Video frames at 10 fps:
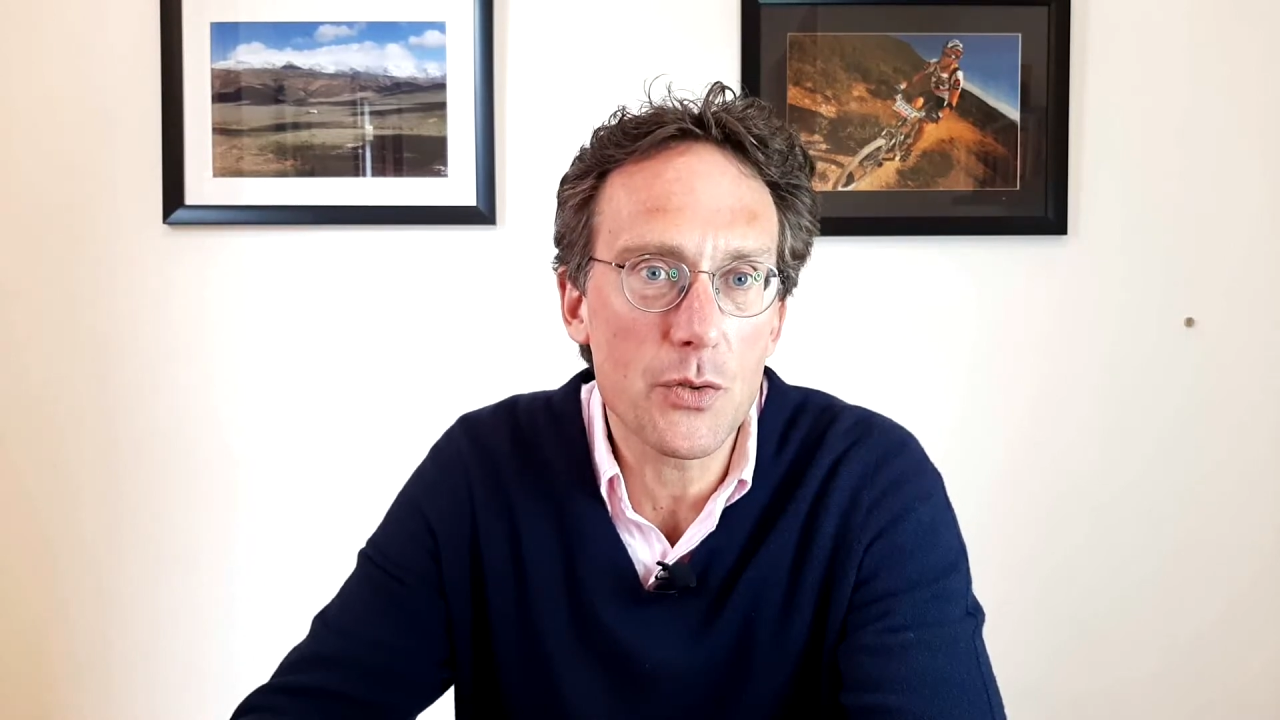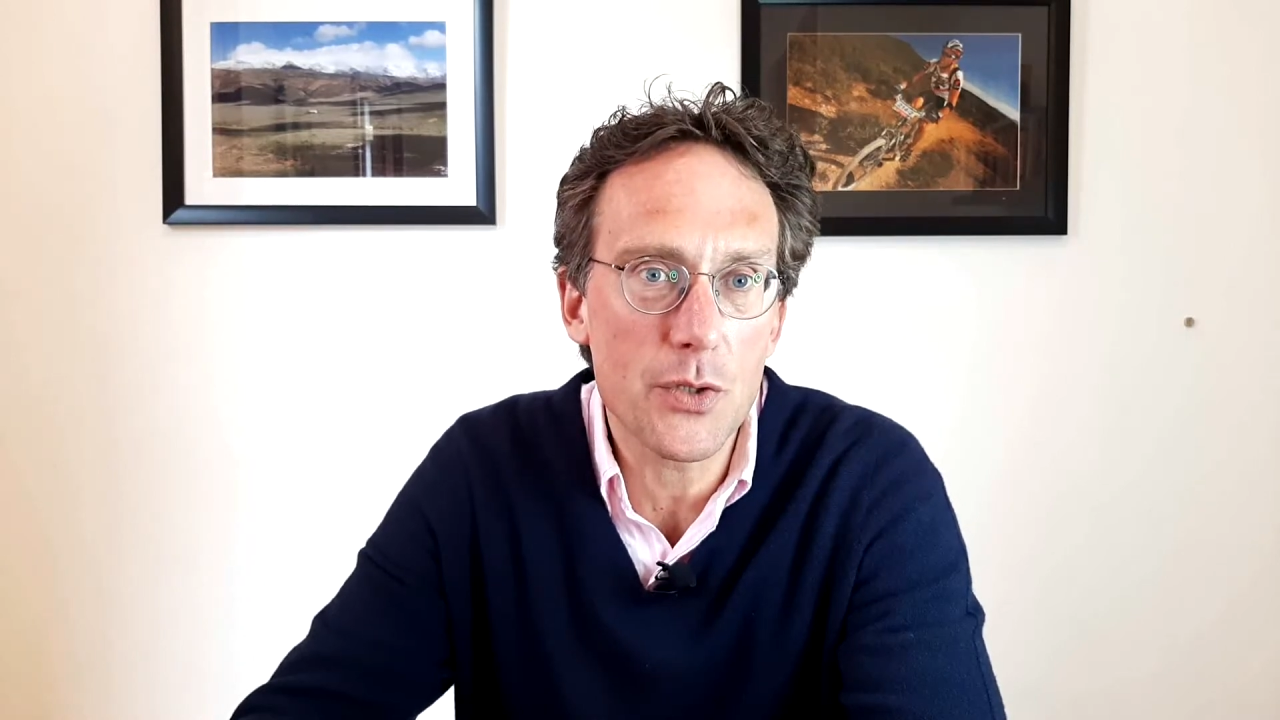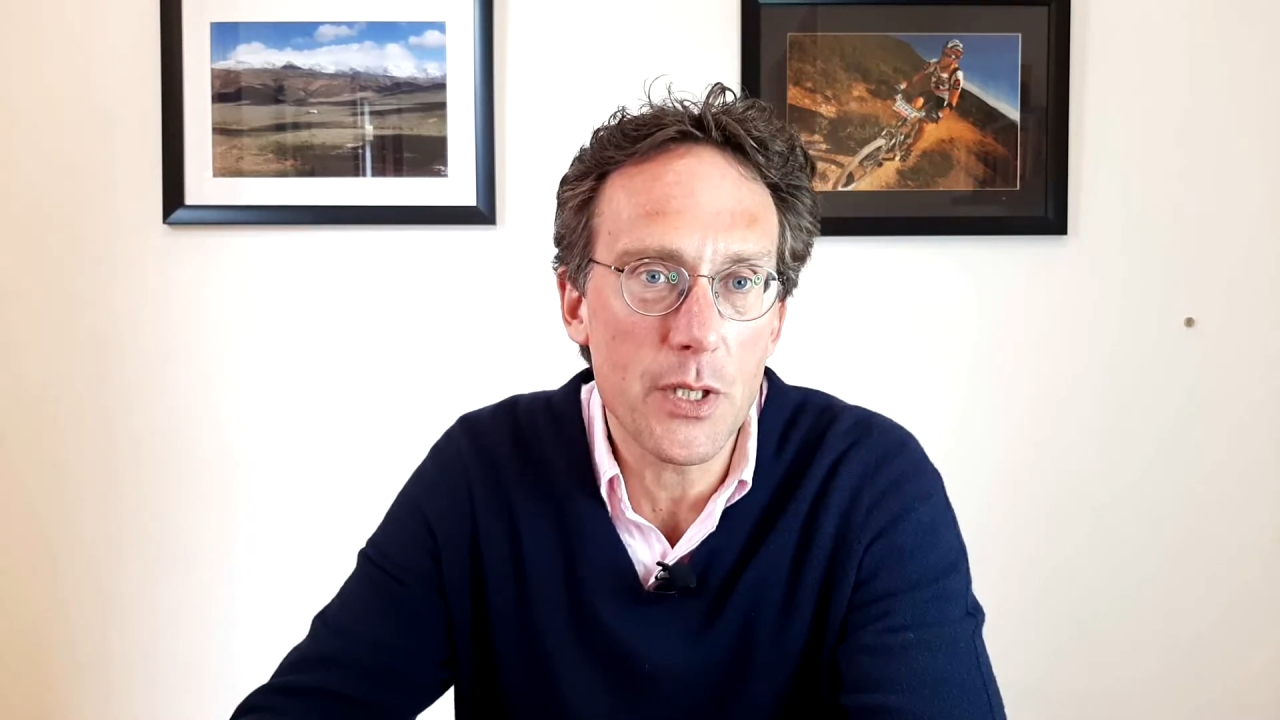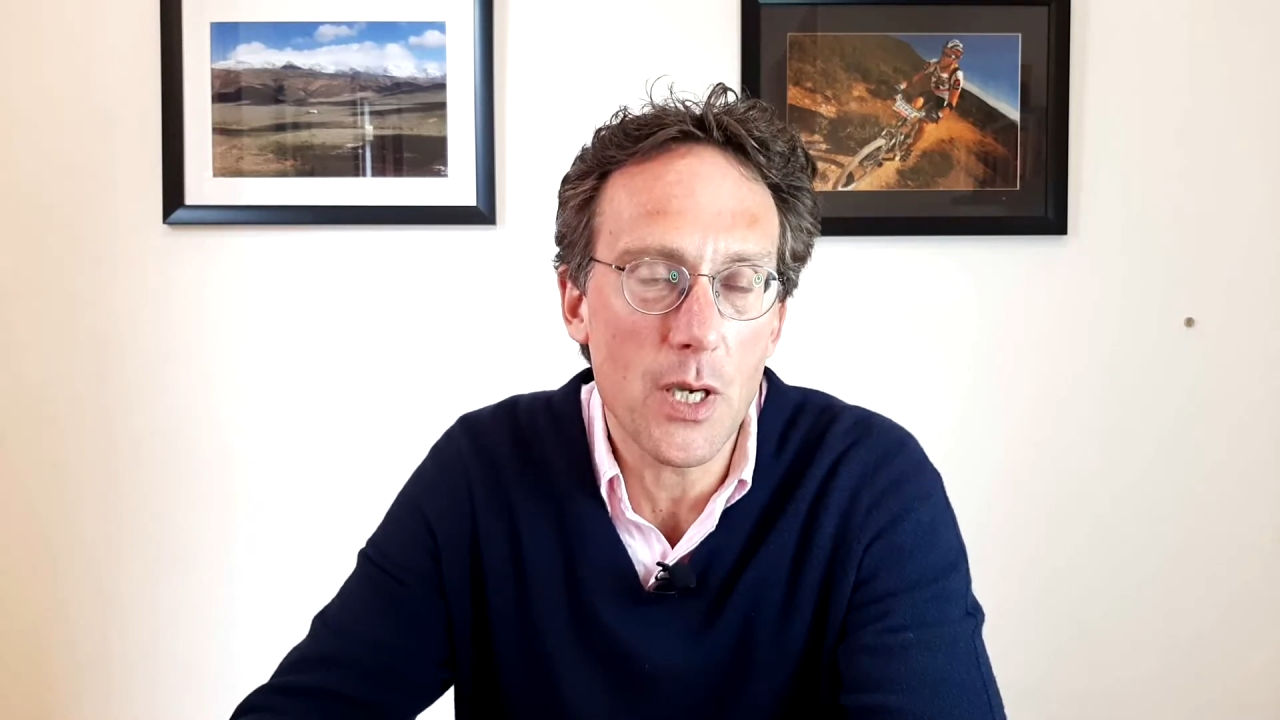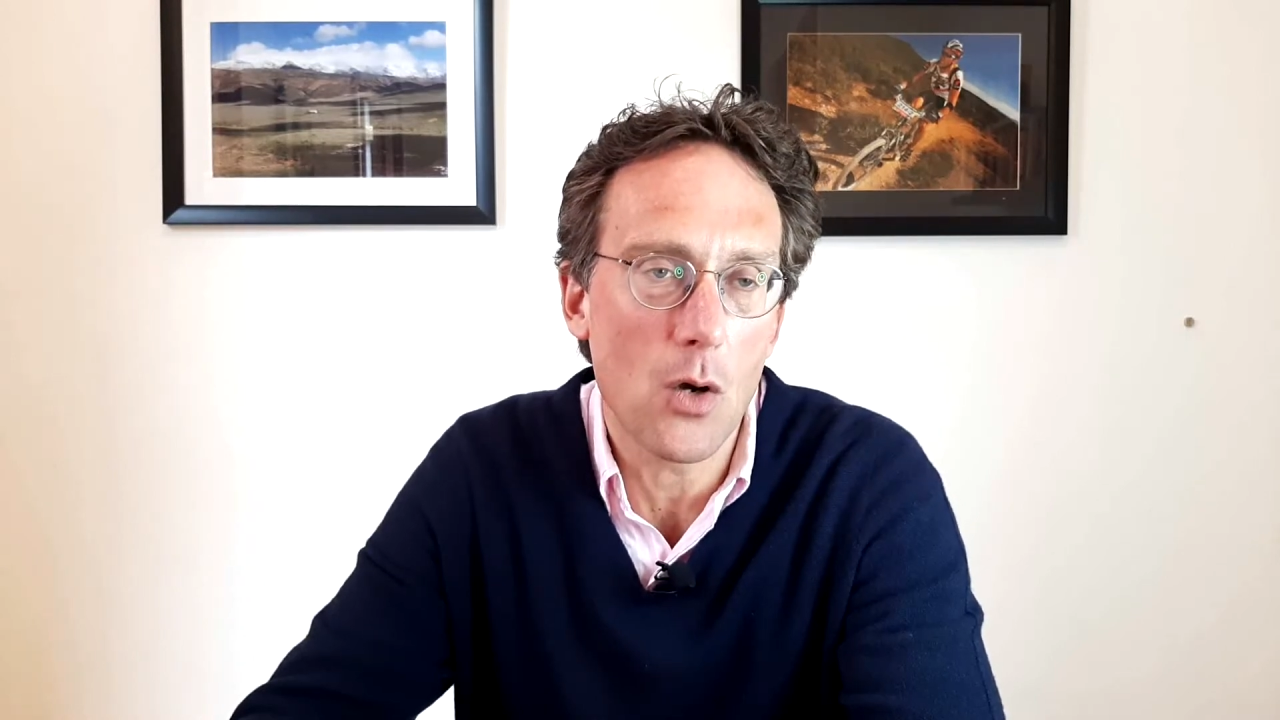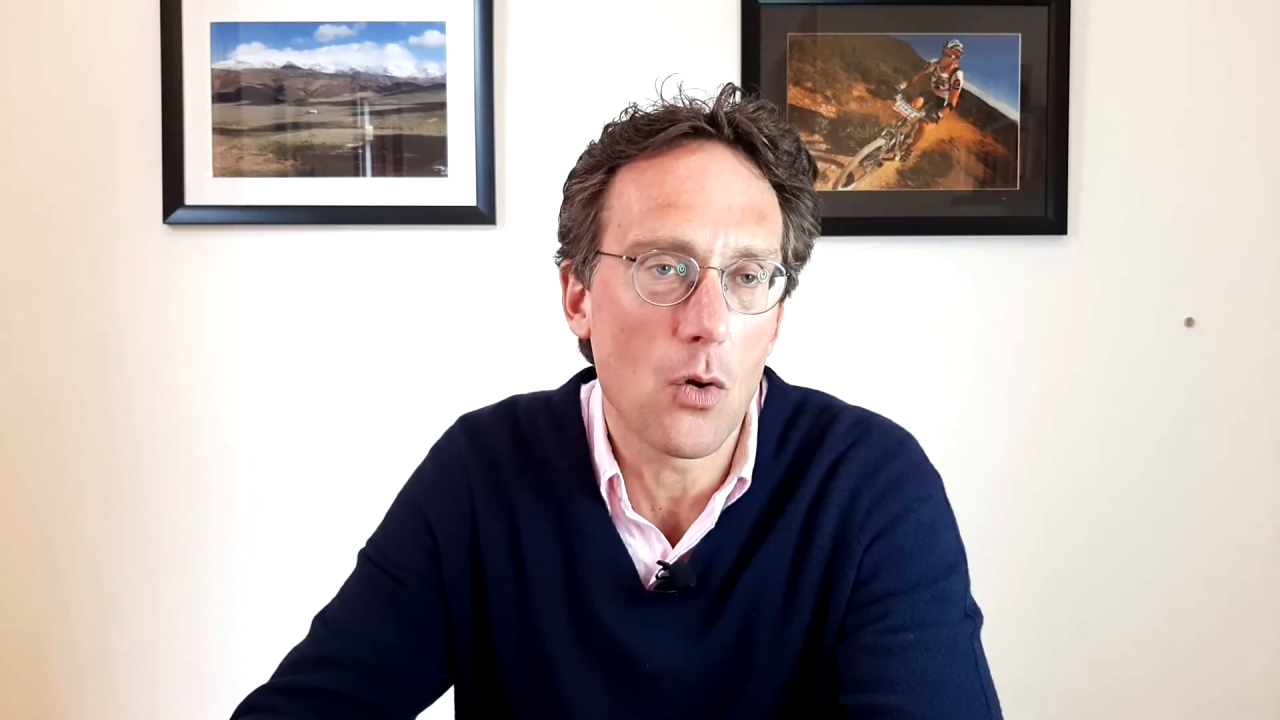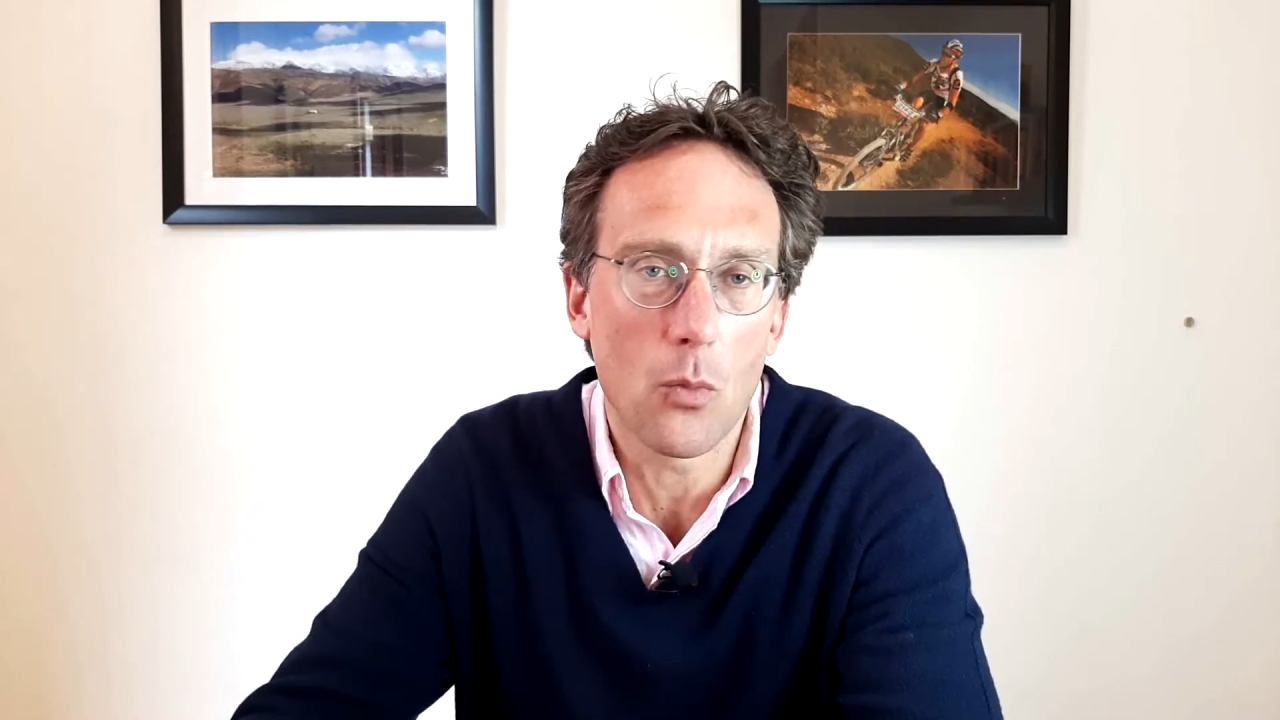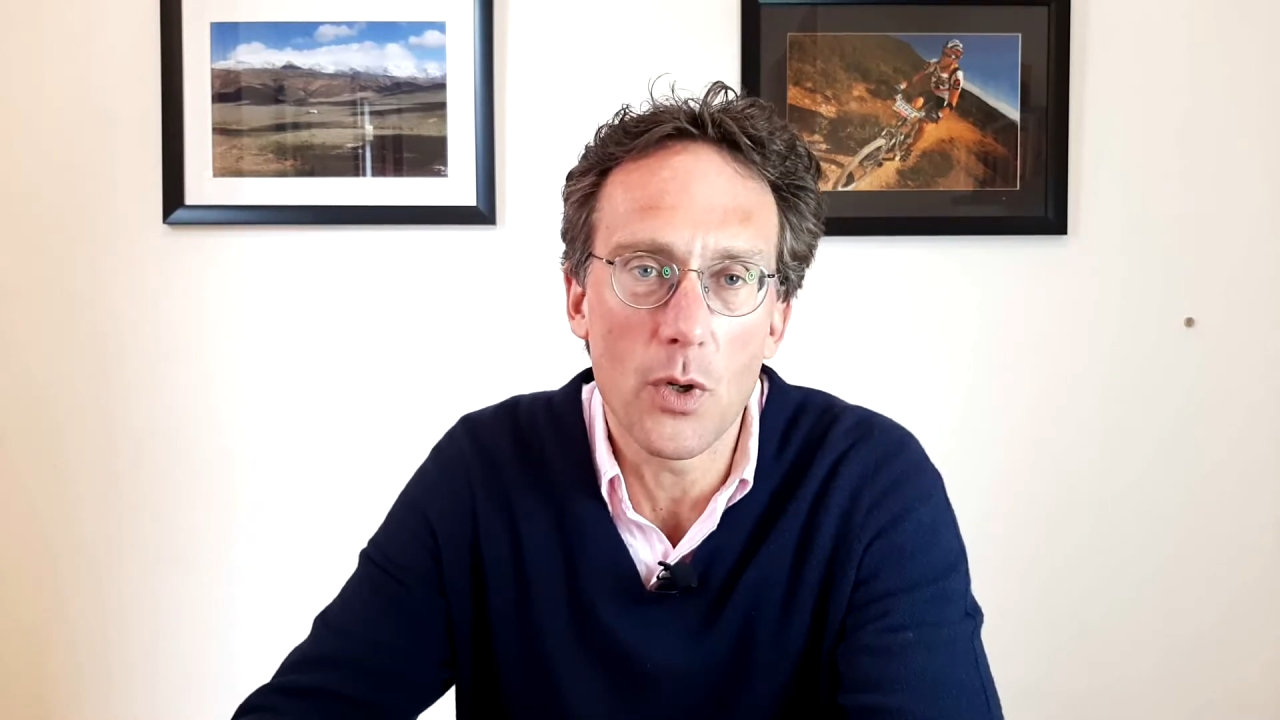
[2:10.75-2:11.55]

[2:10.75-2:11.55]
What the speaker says: see how long